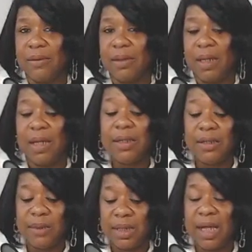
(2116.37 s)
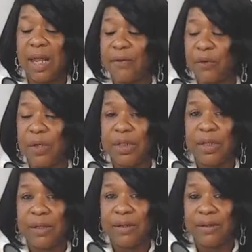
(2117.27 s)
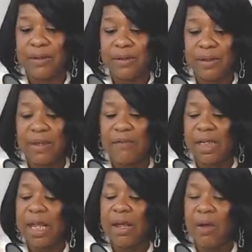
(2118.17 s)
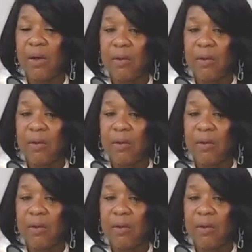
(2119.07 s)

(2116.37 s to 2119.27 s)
And this was in California, in Vallejo.